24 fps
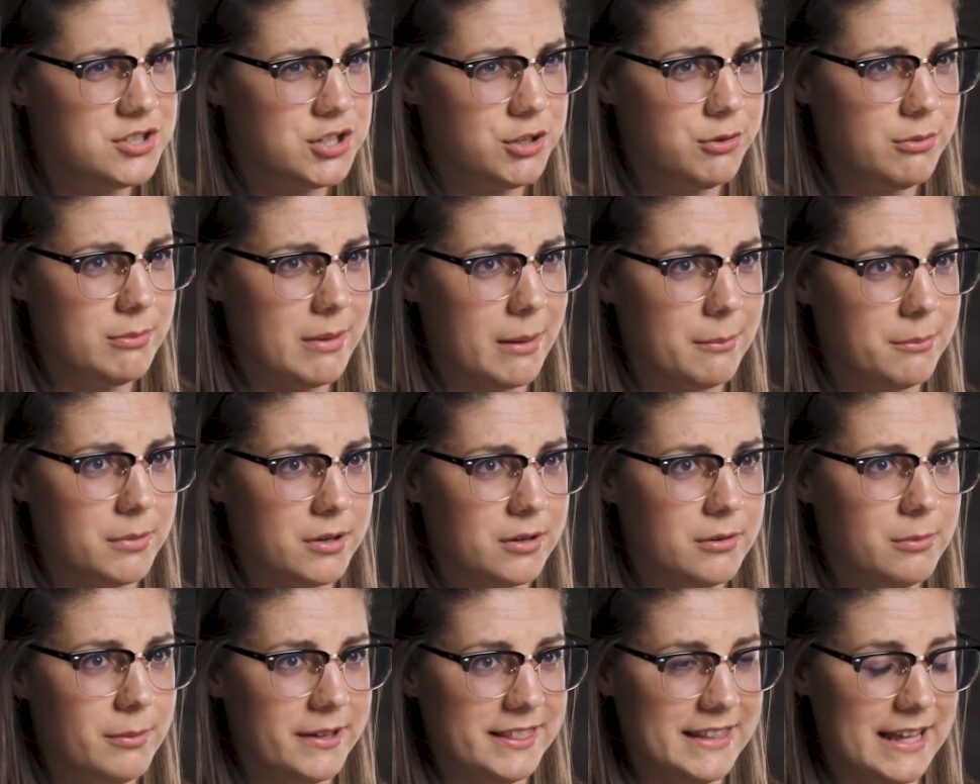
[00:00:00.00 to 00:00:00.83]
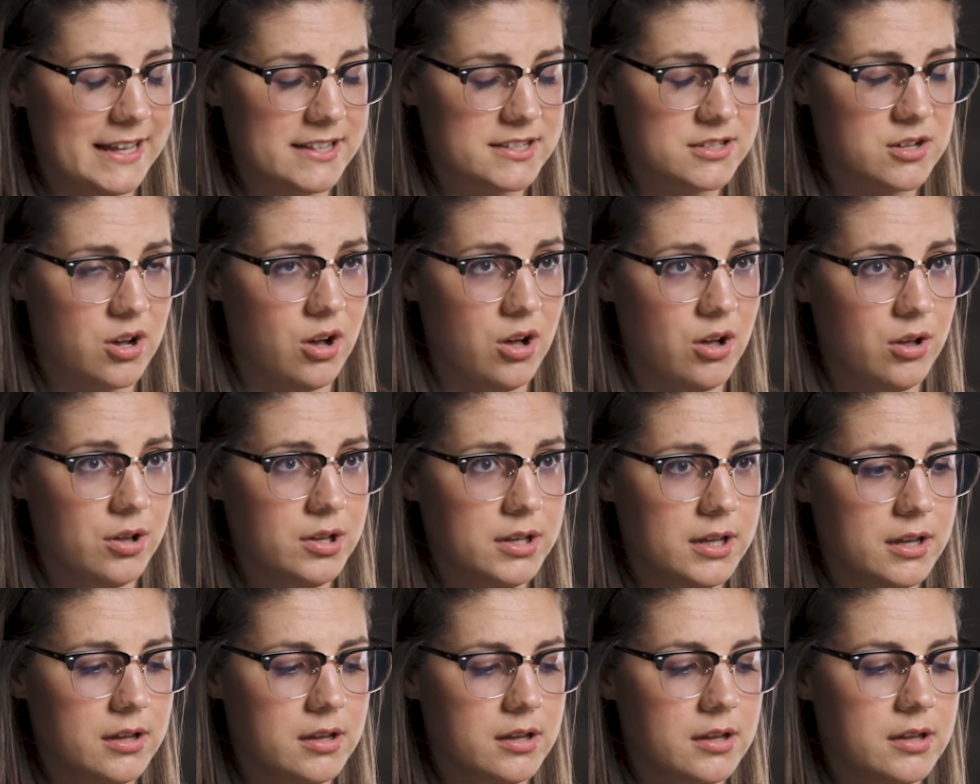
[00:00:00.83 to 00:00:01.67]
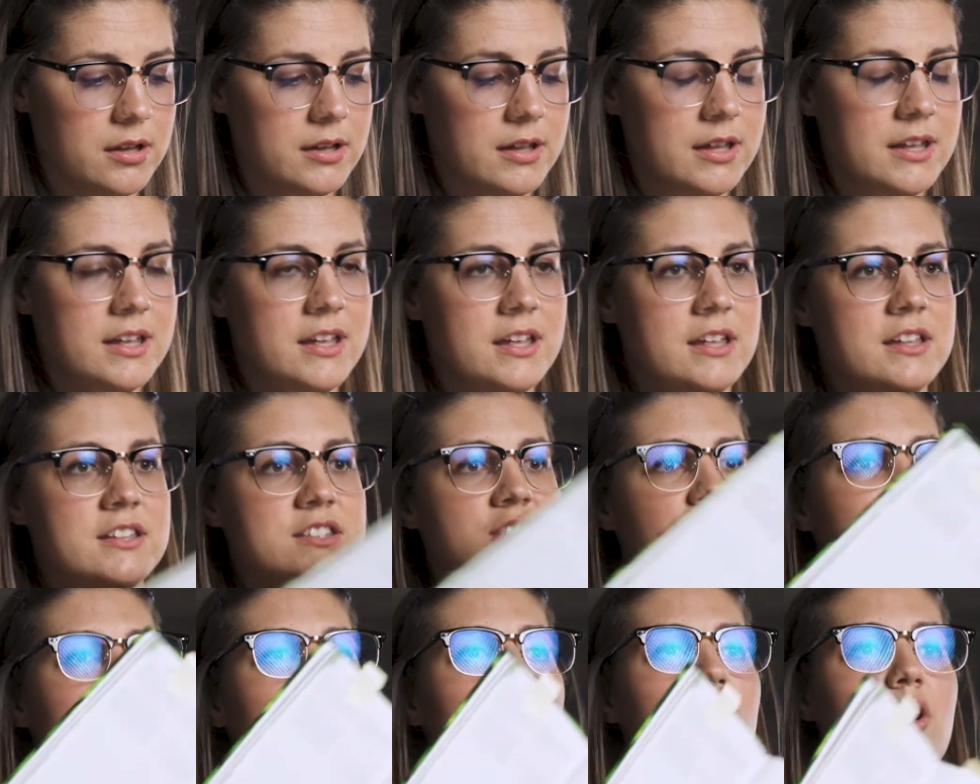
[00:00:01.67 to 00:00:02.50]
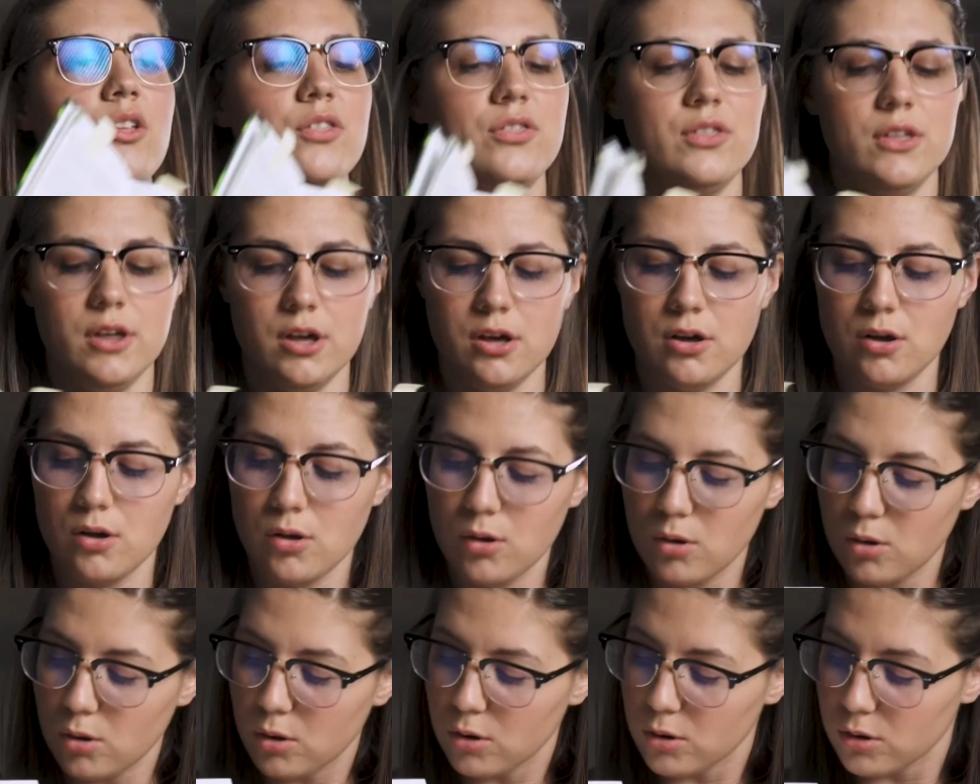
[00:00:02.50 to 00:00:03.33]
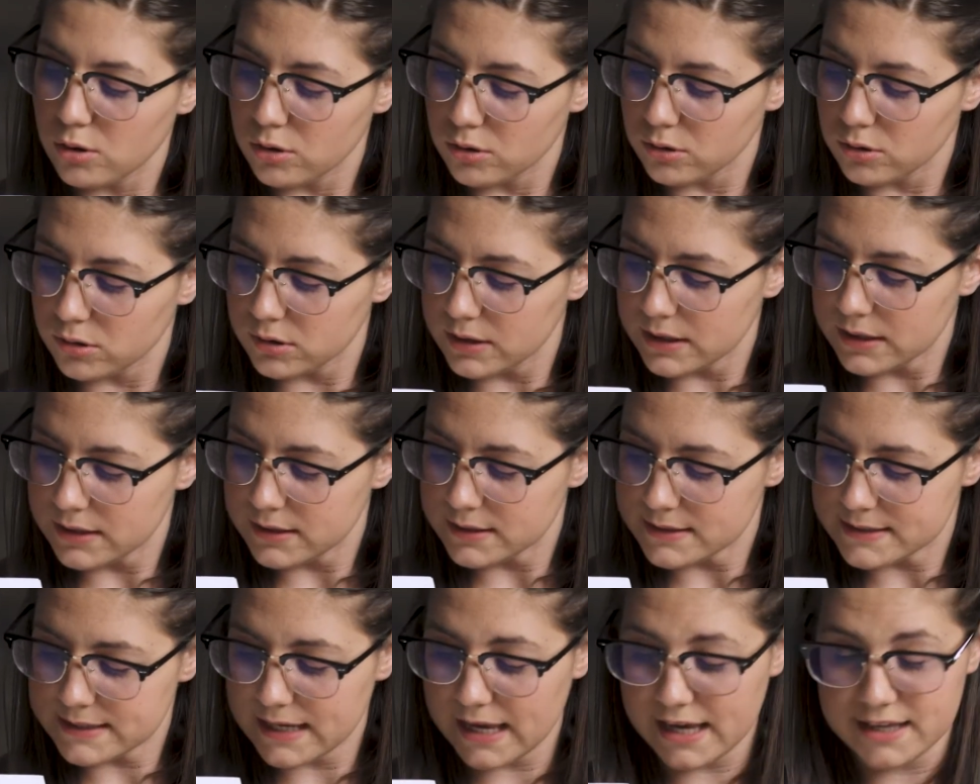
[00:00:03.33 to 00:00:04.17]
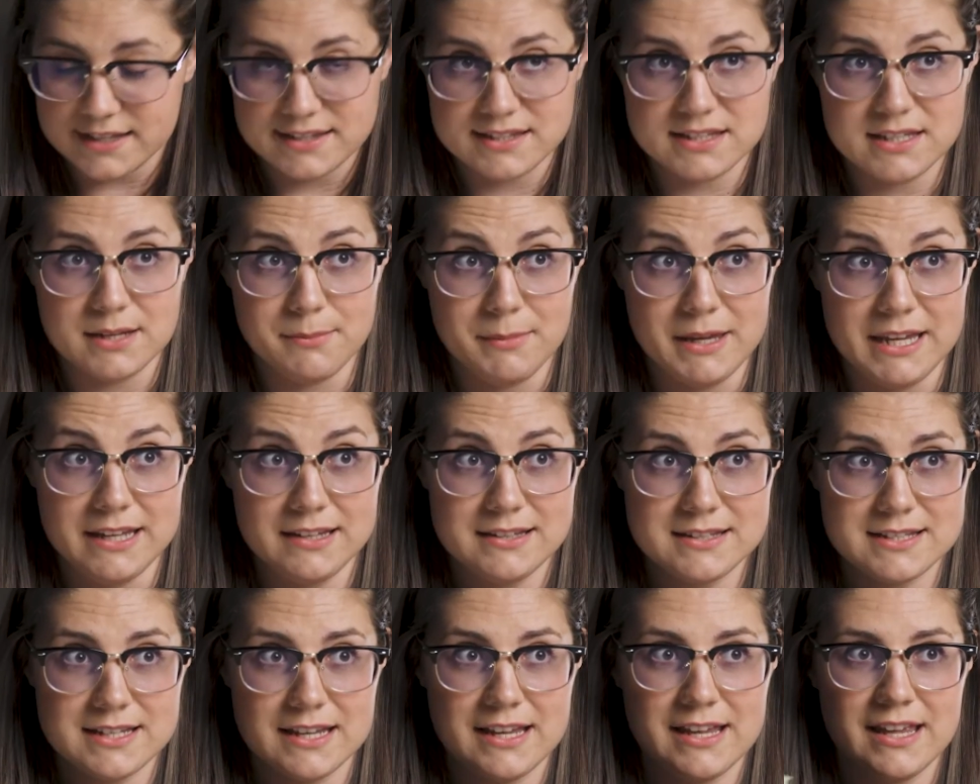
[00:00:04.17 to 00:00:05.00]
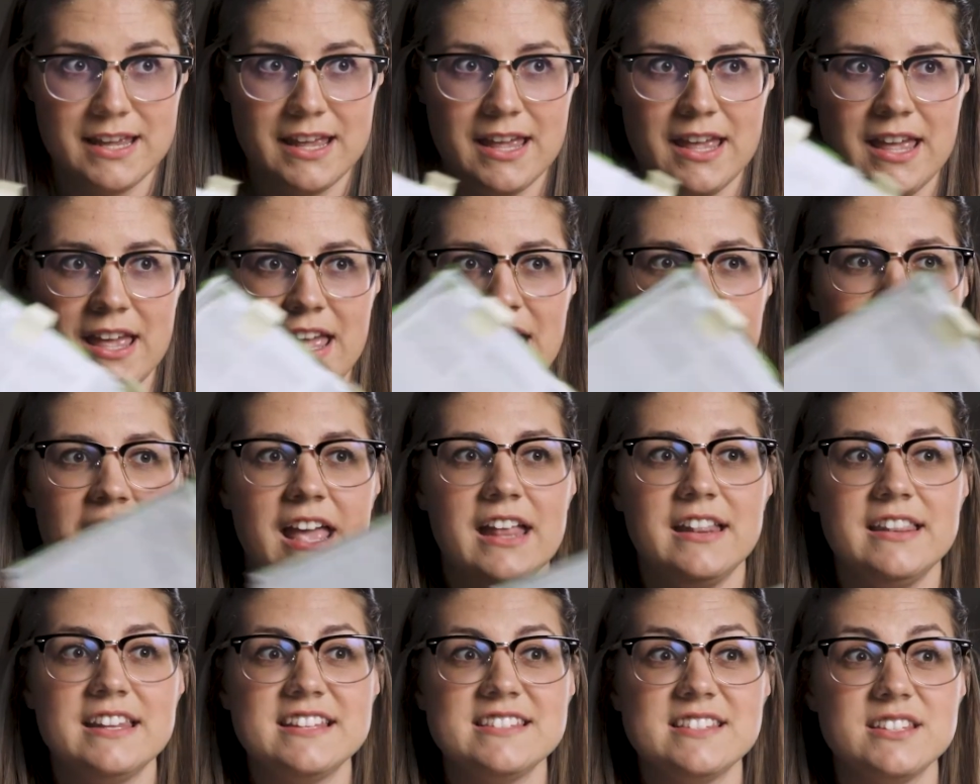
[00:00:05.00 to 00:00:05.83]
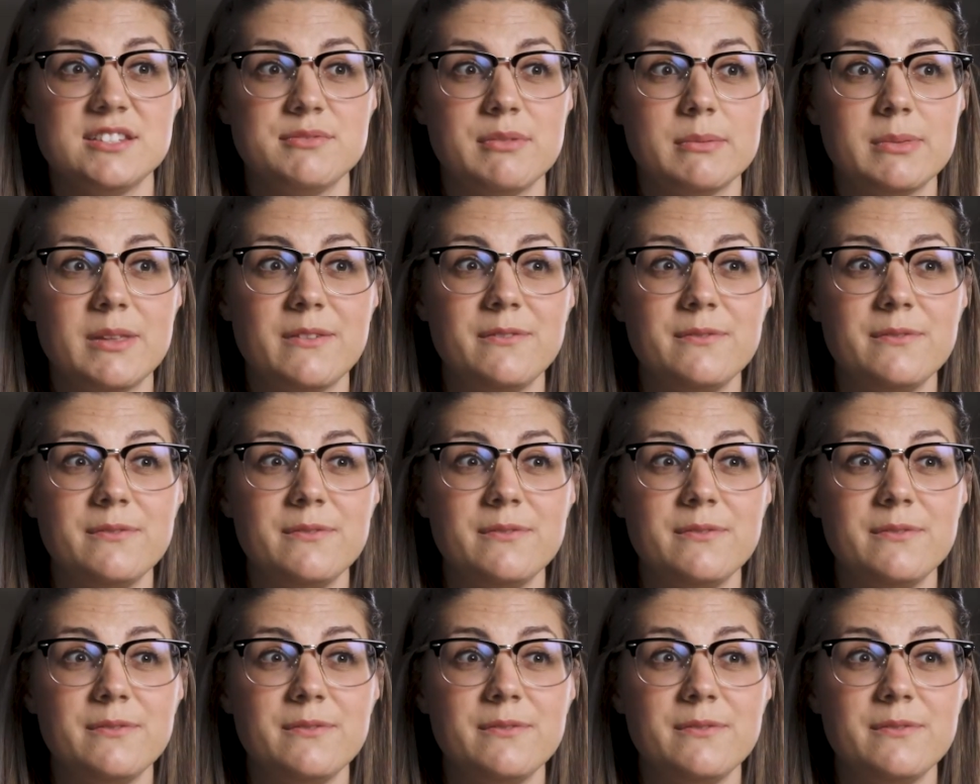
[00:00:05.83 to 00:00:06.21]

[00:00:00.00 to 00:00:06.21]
Do you remember what that's called? It's called the Old Testament. And this is from